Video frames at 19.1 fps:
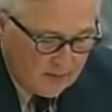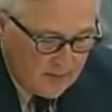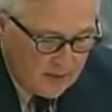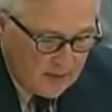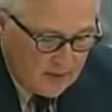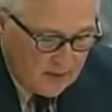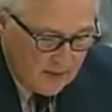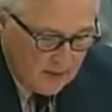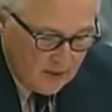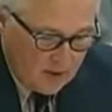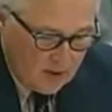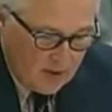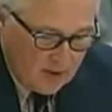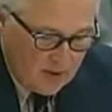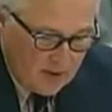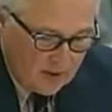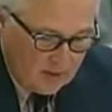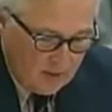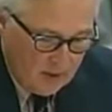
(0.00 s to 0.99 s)

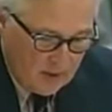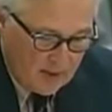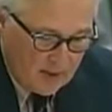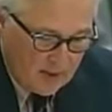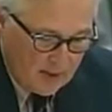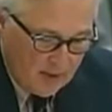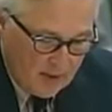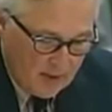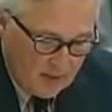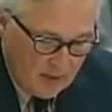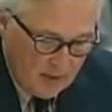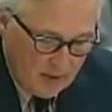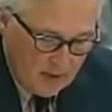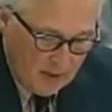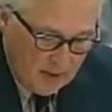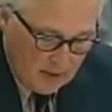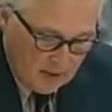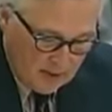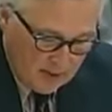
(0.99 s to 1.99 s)
intelligence, and military
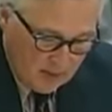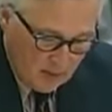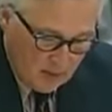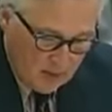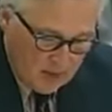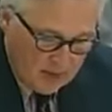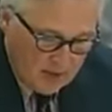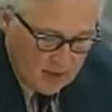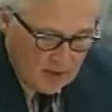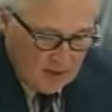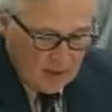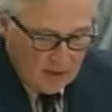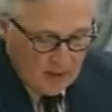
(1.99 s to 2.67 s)
experts